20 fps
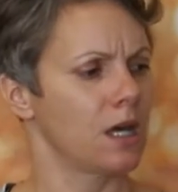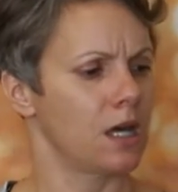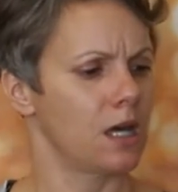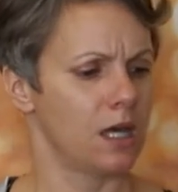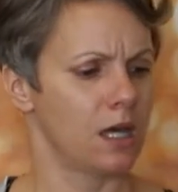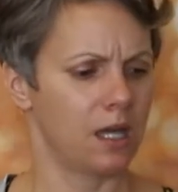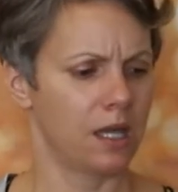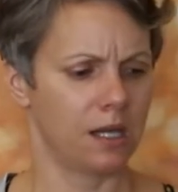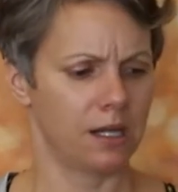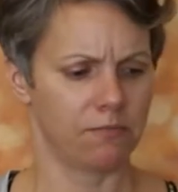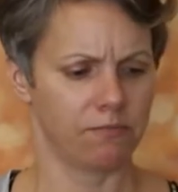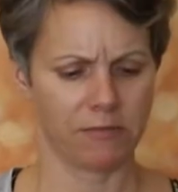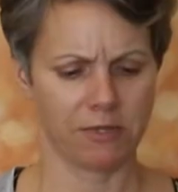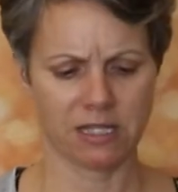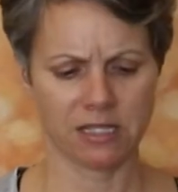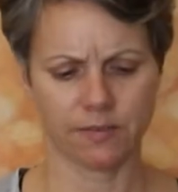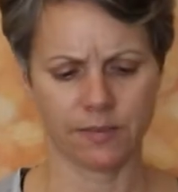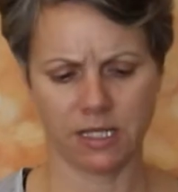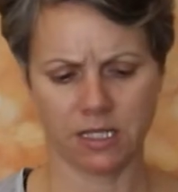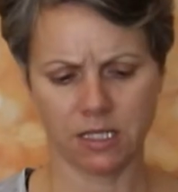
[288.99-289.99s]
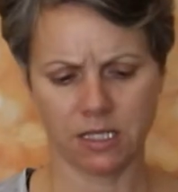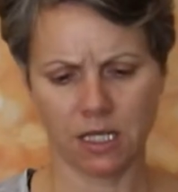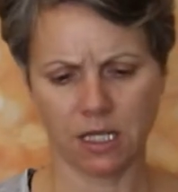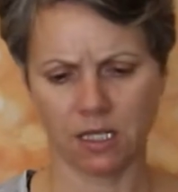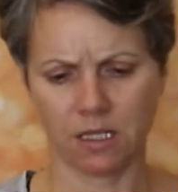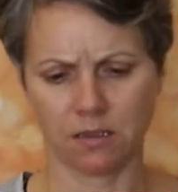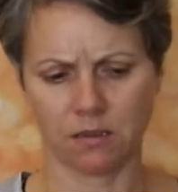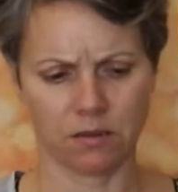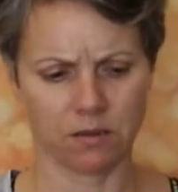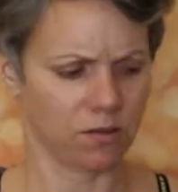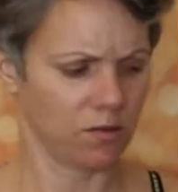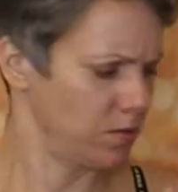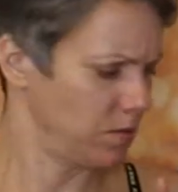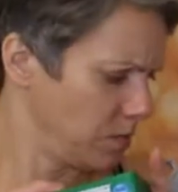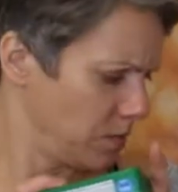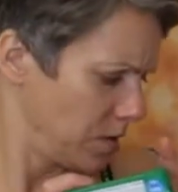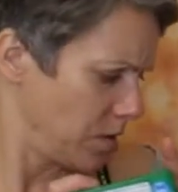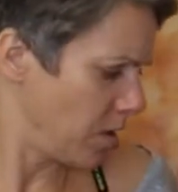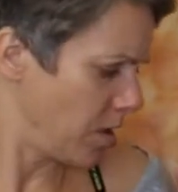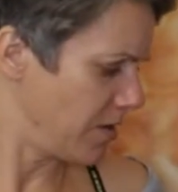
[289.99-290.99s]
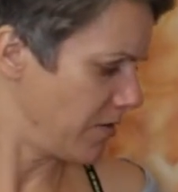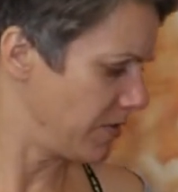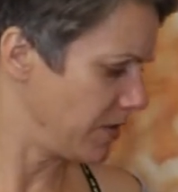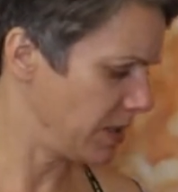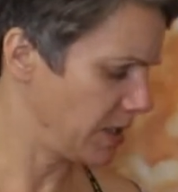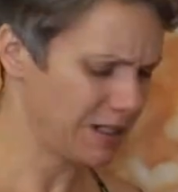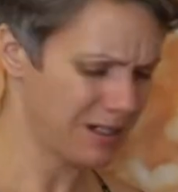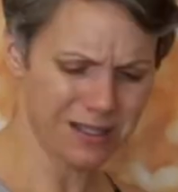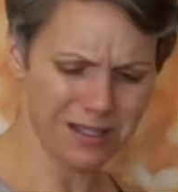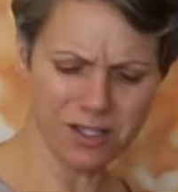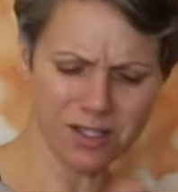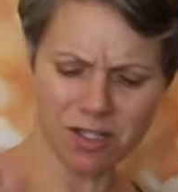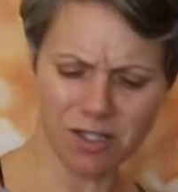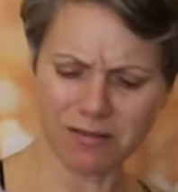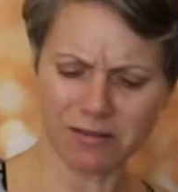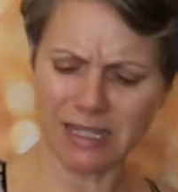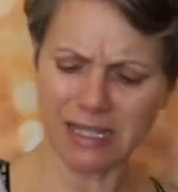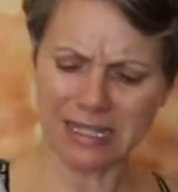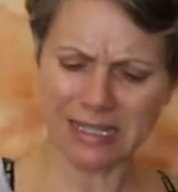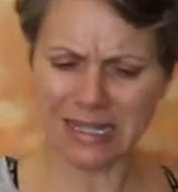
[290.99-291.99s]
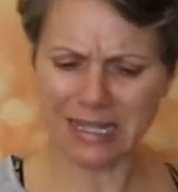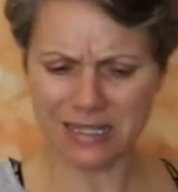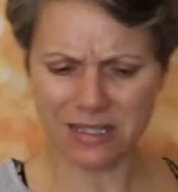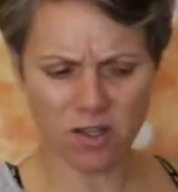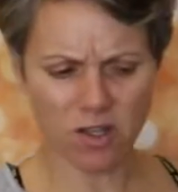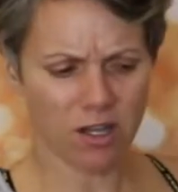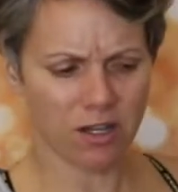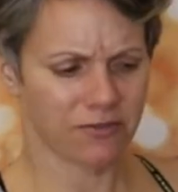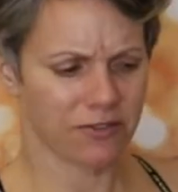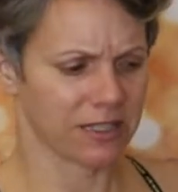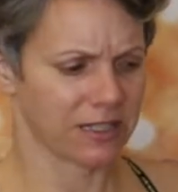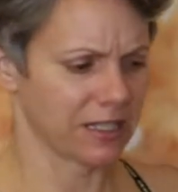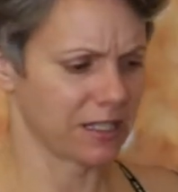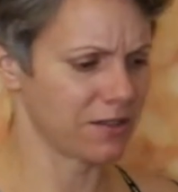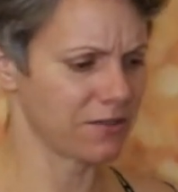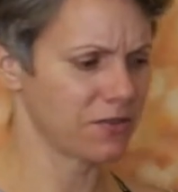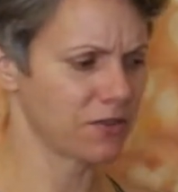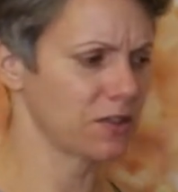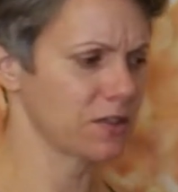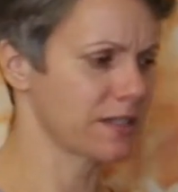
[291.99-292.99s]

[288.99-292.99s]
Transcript: and that's my second little coffee. And it's, you know, like a nice coffee, like you feel